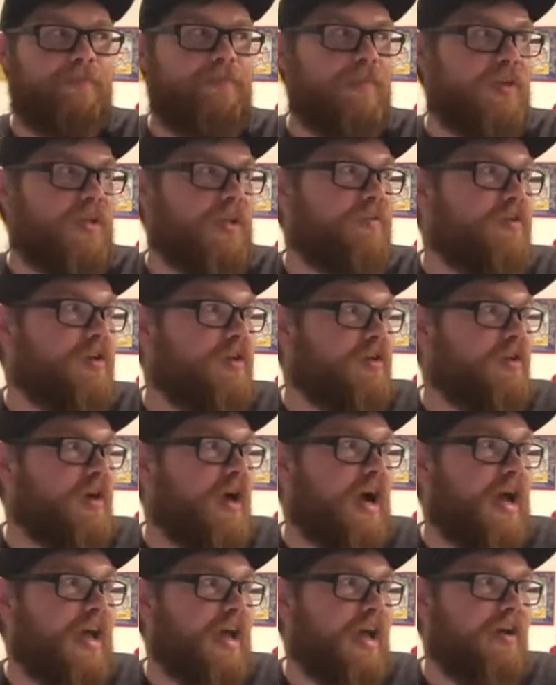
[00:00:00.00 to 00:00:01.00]
Even
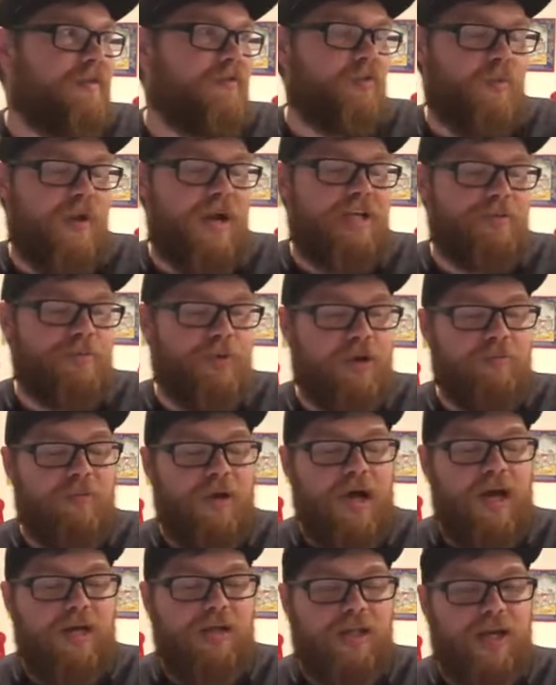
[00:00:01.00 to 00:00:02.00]
I have a Raspberry
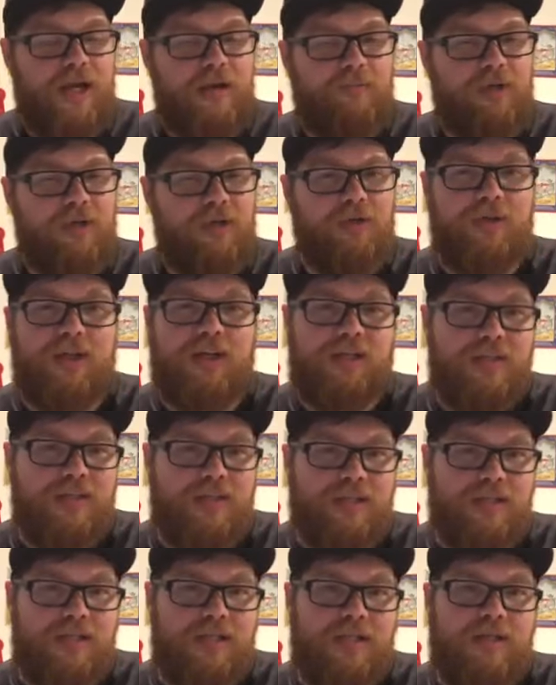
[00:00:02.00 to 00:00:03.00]
Pi that I built that
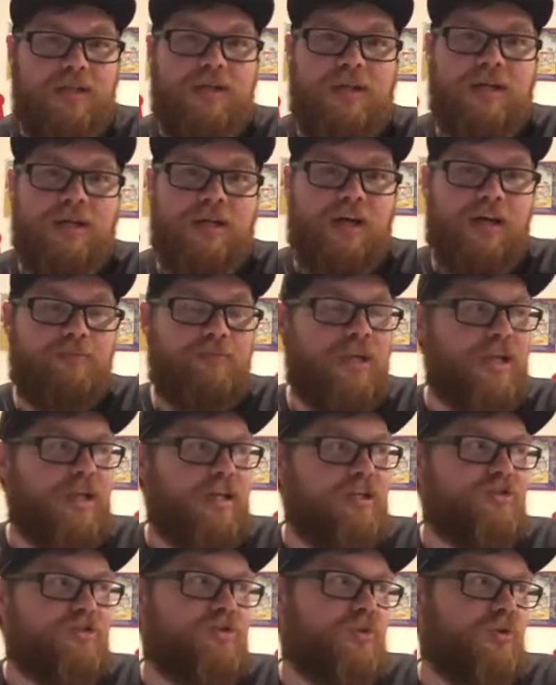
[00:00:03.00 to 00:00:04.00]
does it. And it
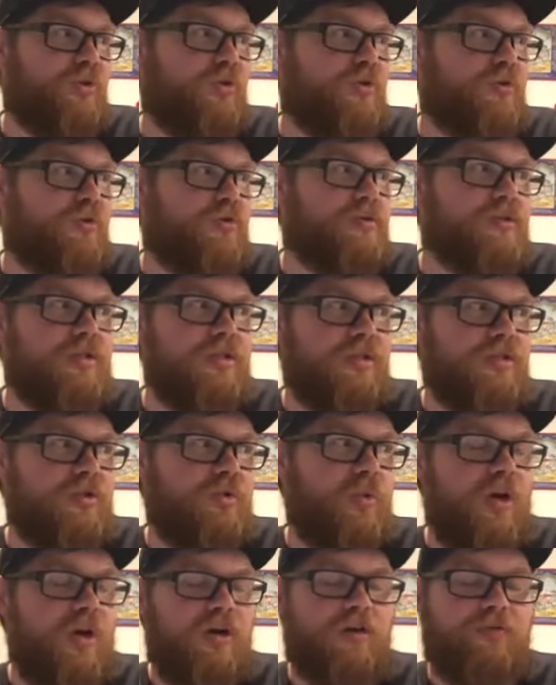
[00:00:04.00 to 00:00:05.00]
controls
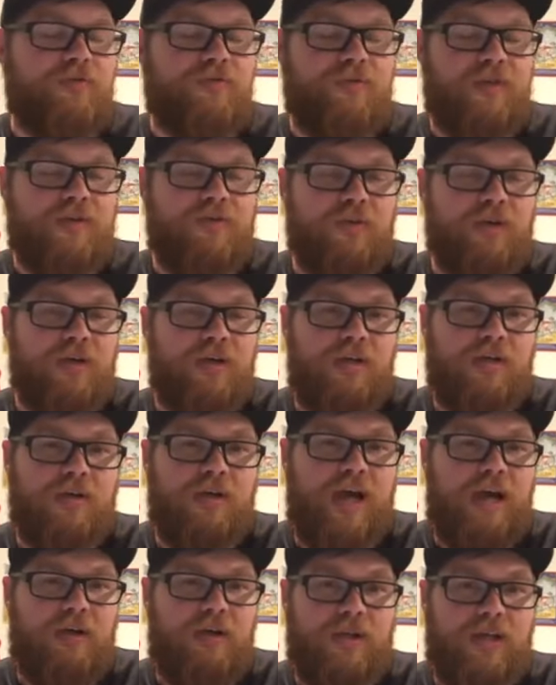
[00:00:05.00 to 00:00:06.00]
12 different
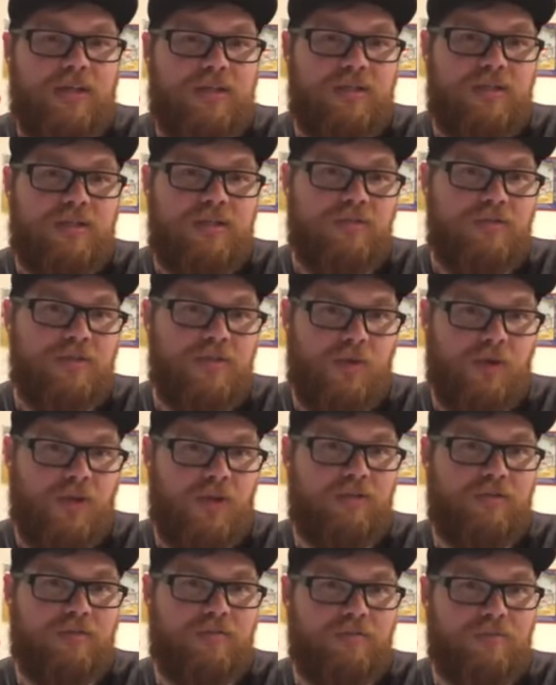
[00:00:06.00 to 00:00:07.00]
outlets, so it
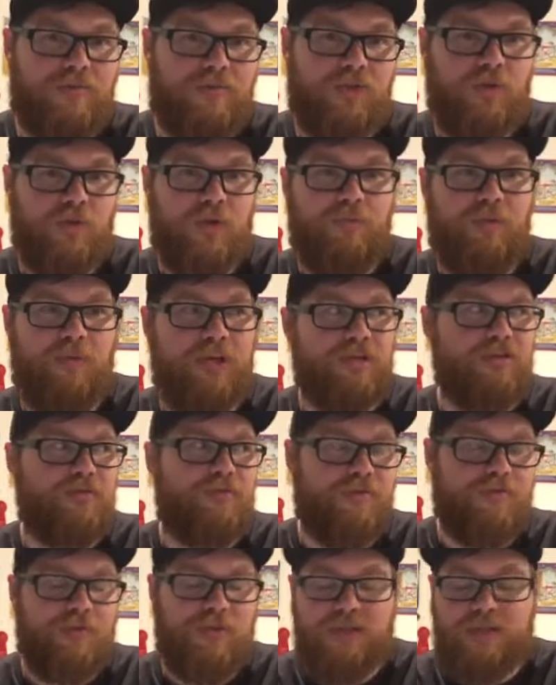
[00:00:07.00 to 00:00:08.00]
can do a bunch of
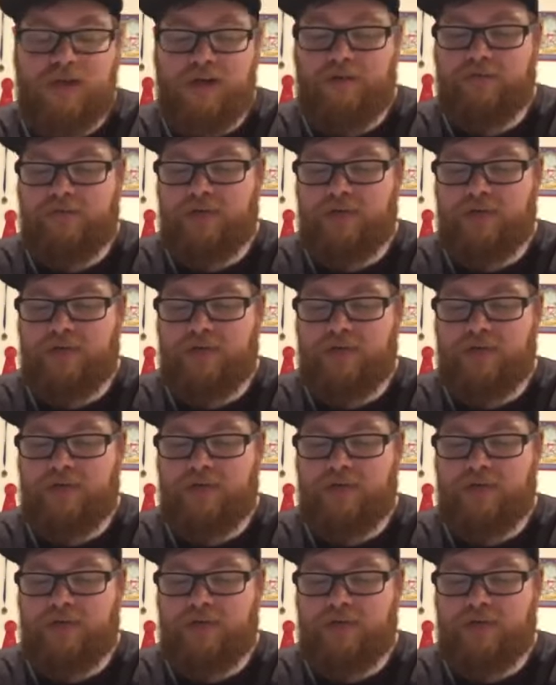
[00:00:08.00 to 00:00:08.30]
different stuff.